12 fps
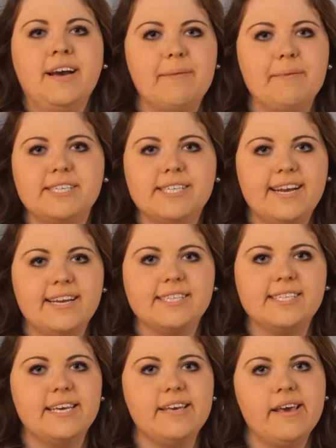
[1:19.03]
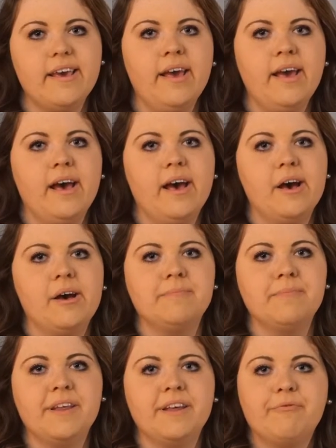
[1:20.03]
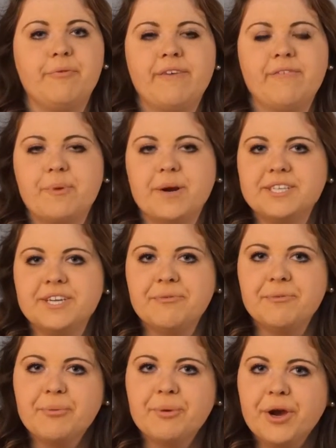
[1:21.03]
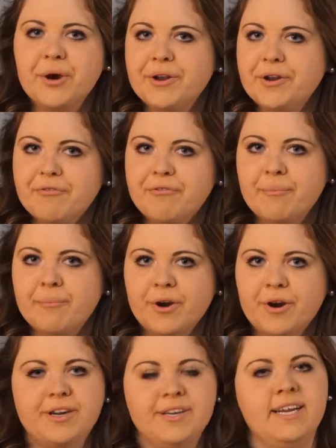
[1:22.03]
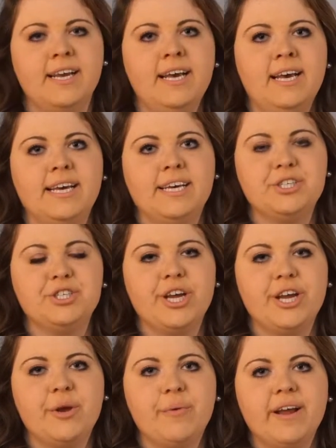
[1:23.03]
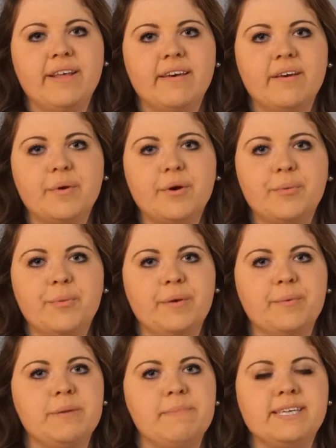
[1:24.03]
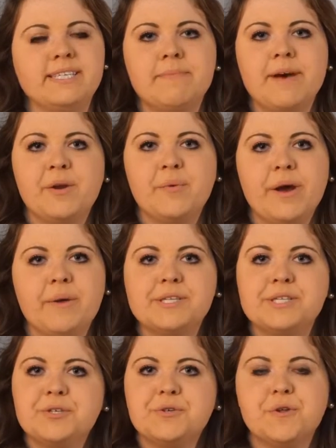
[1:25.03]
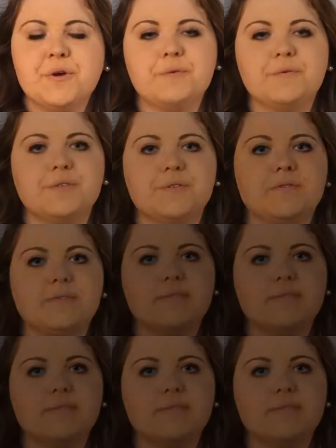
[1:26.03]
I'm excited to see um, that if we have a President Rubio in November and in January, that he'll be able to make some headway with student loans.